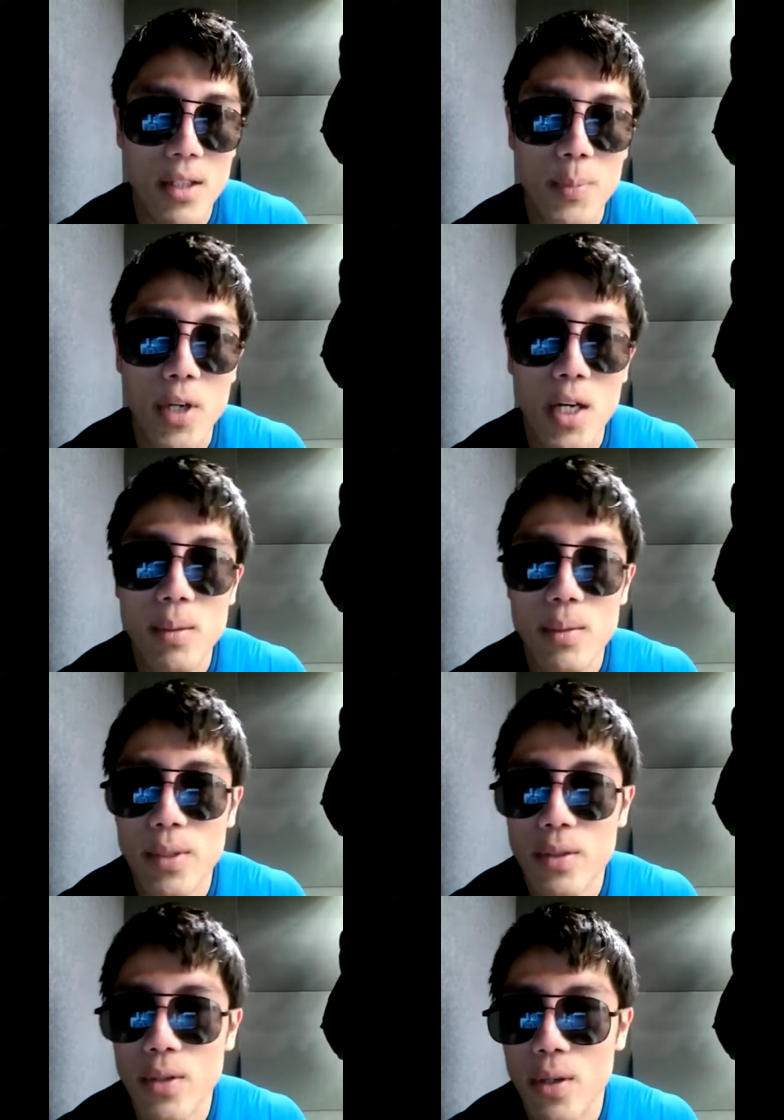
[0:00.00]
The problem
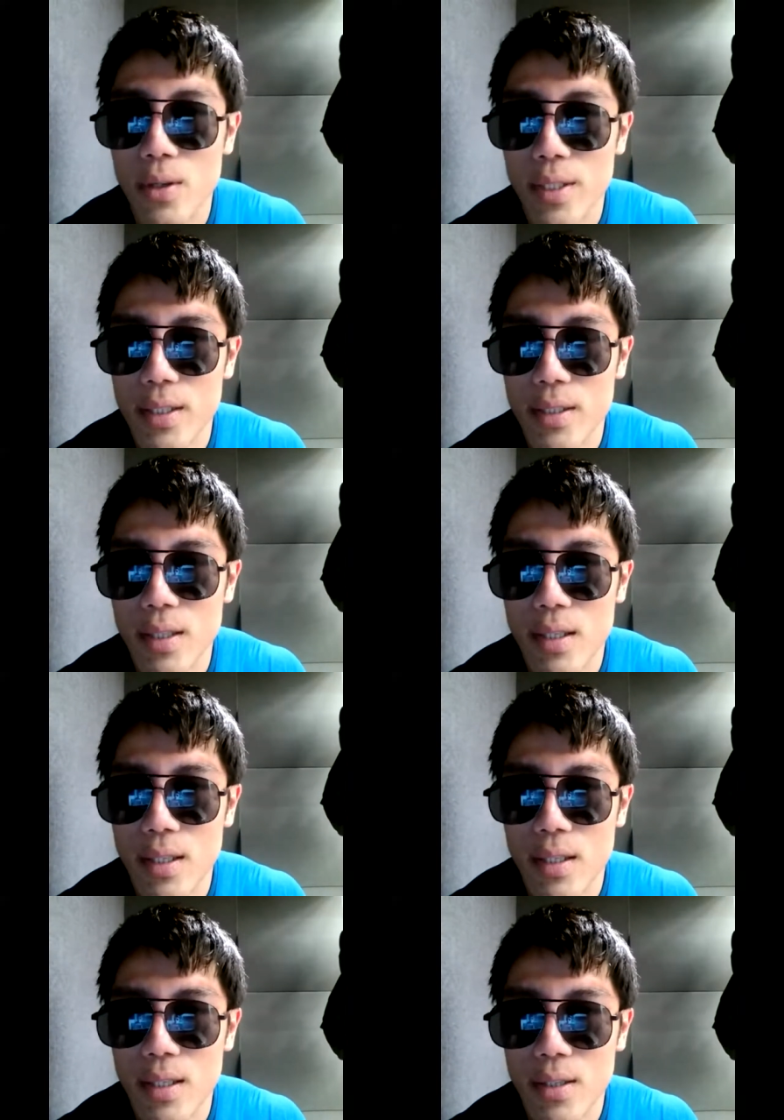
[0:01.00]
with calling
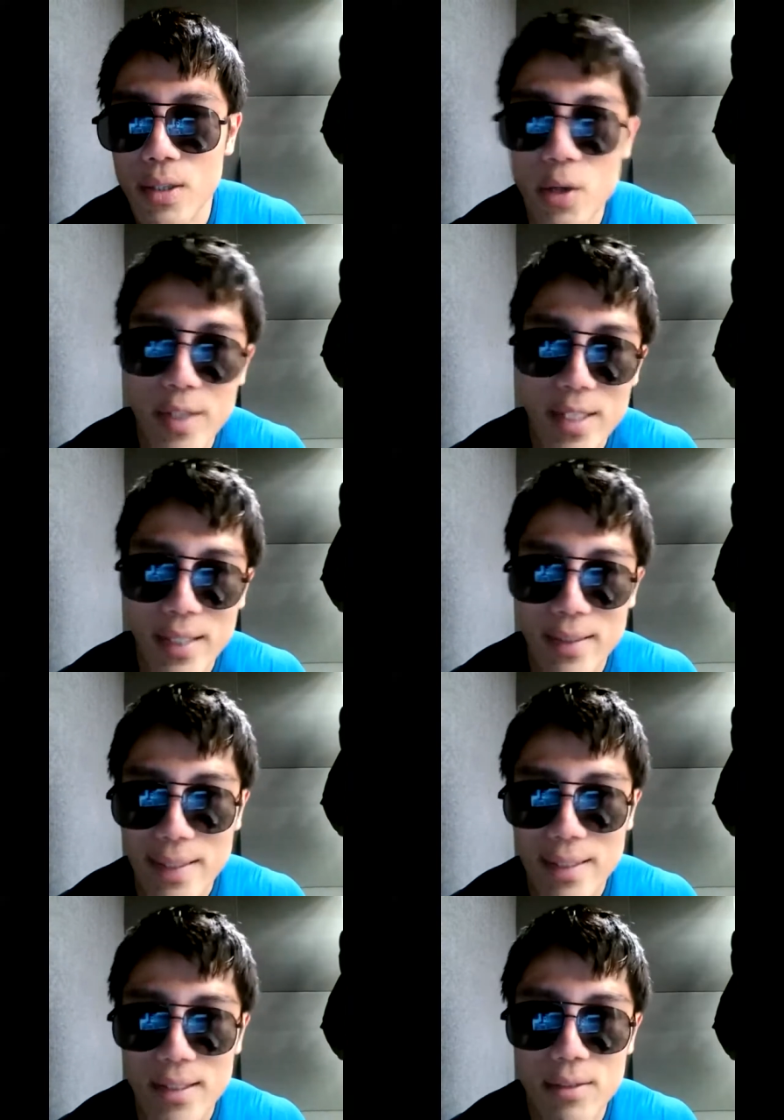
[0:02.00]
the
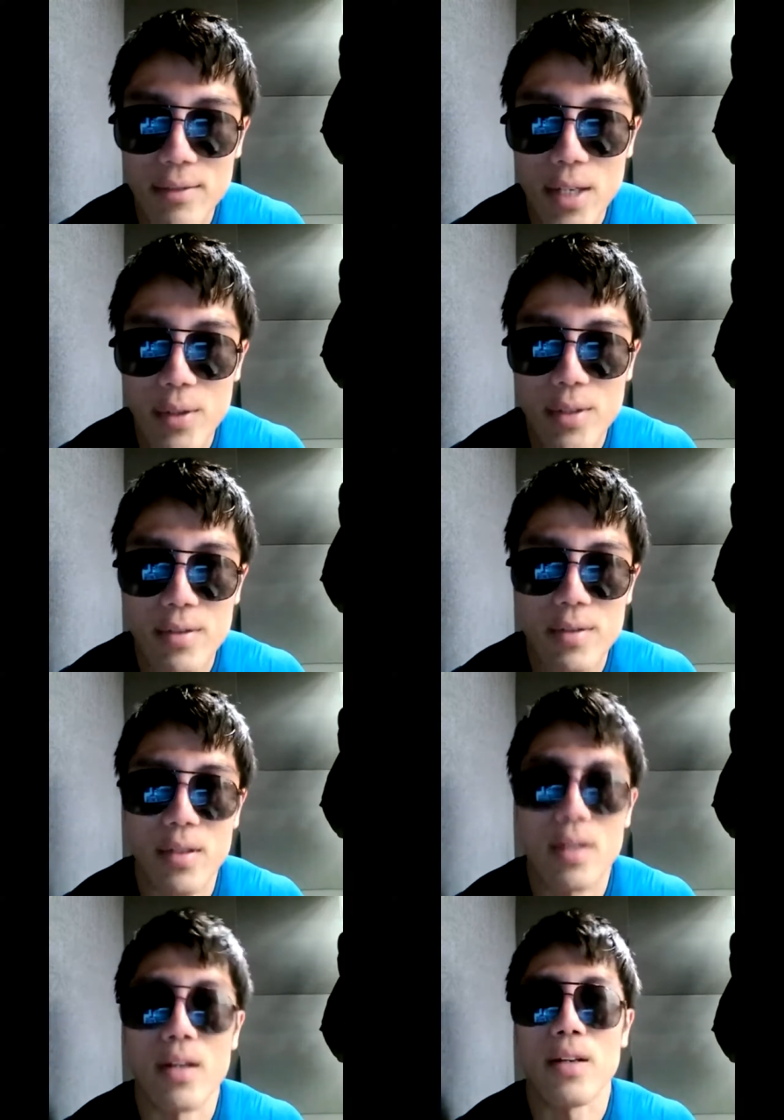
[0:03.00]
COVID-19 virus
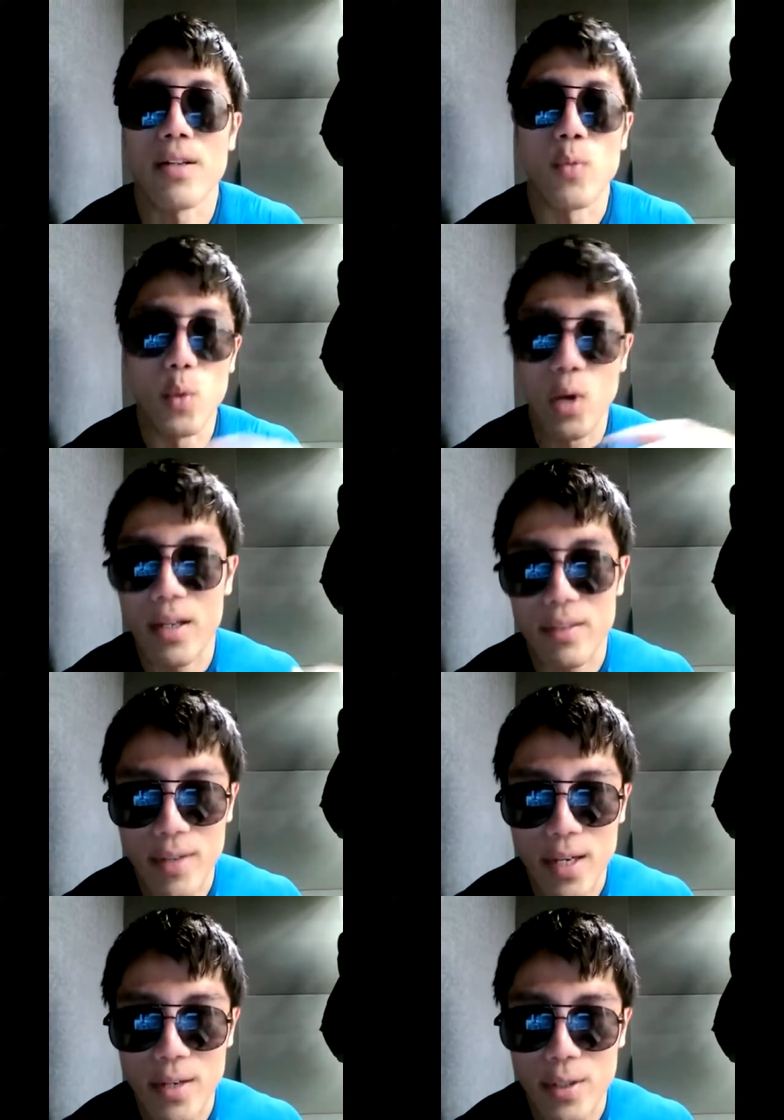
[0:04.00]
uh, the Wuhan
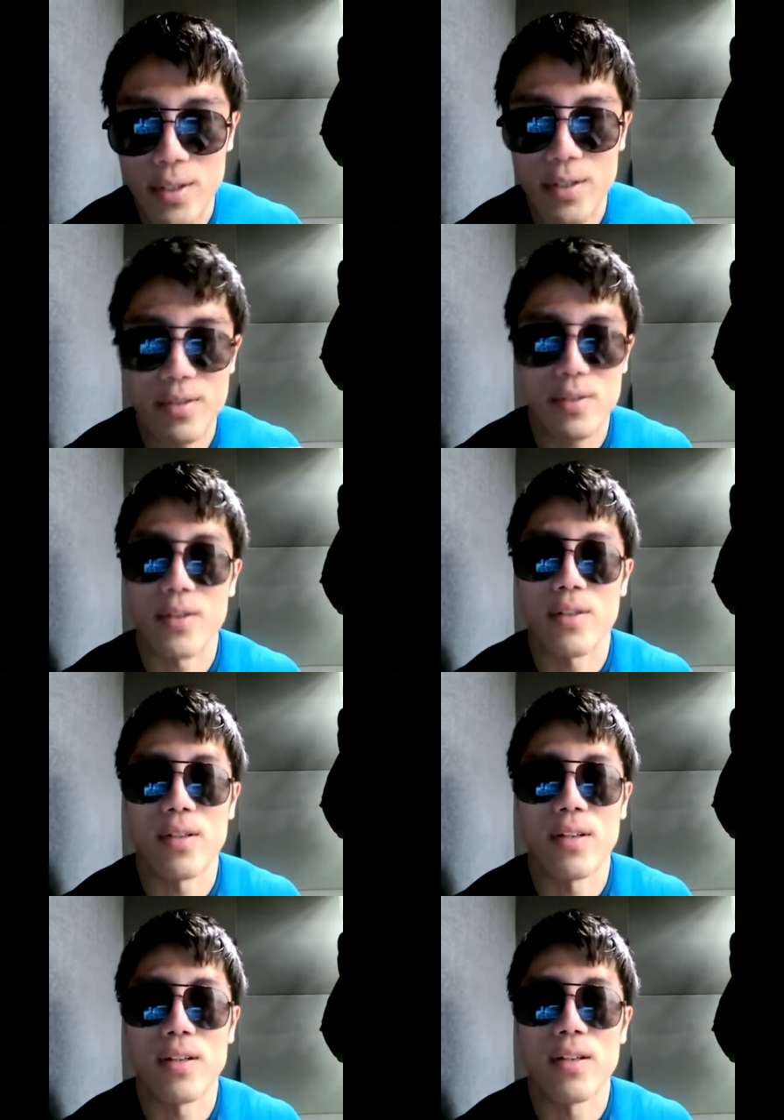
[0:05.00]
virus or
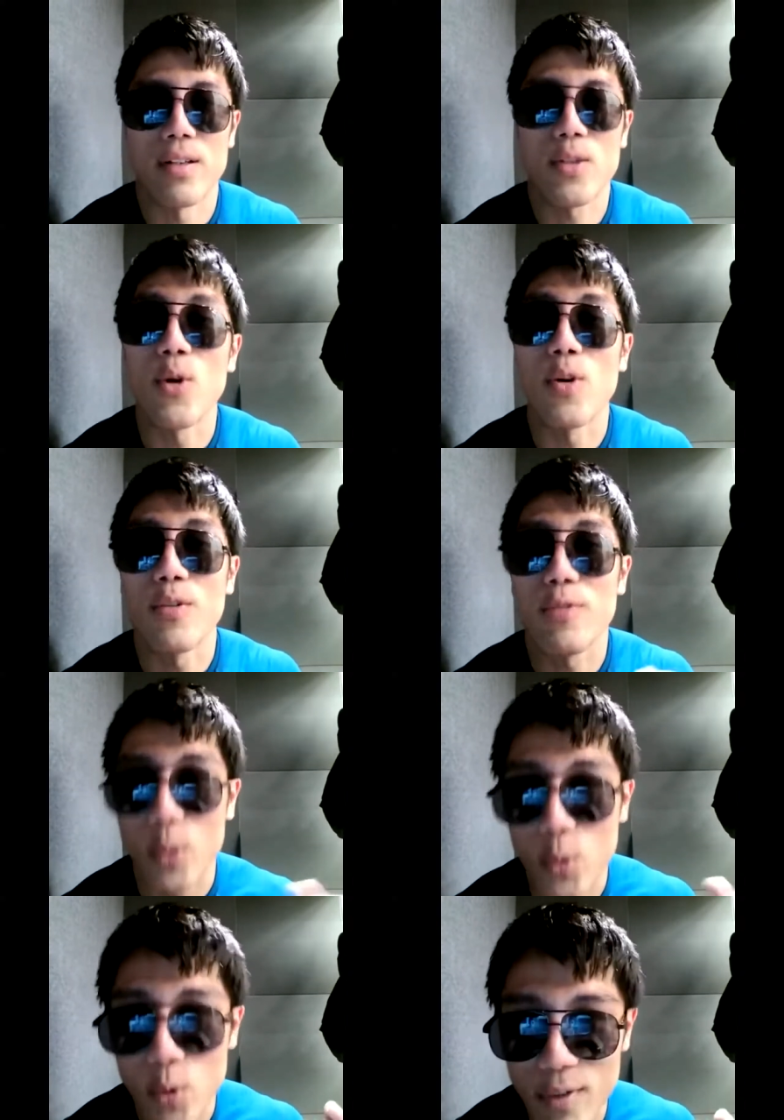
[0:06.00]
the Kung
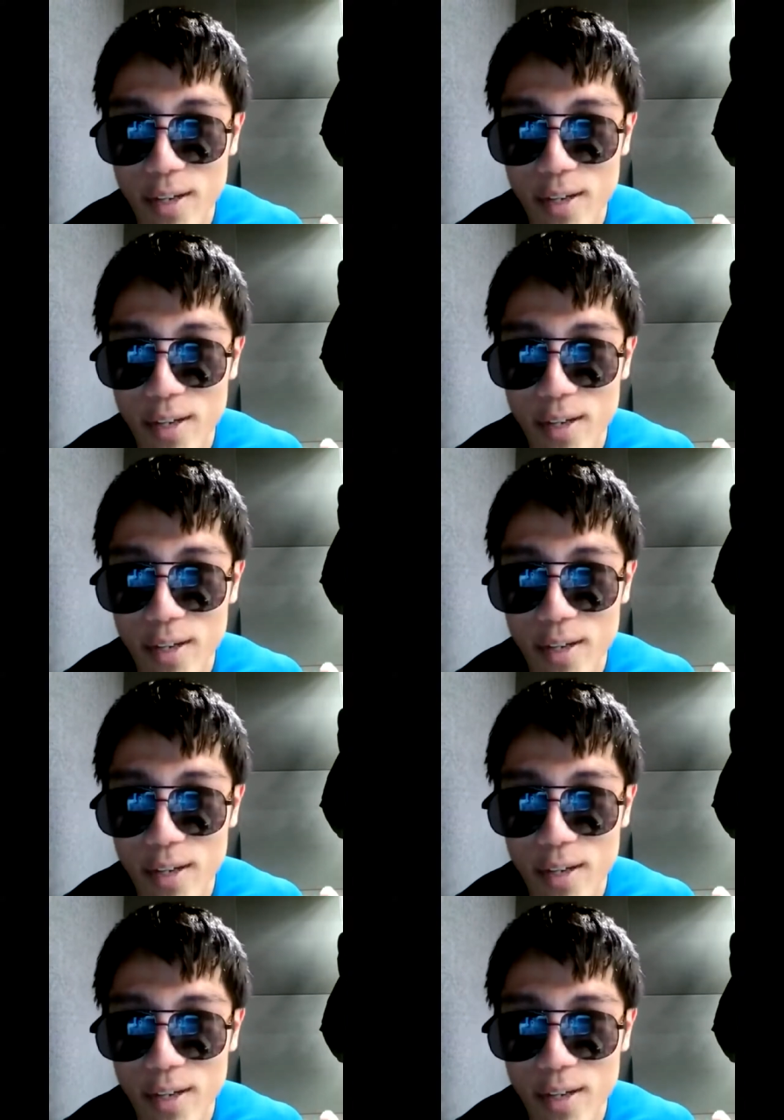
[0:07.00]
Flu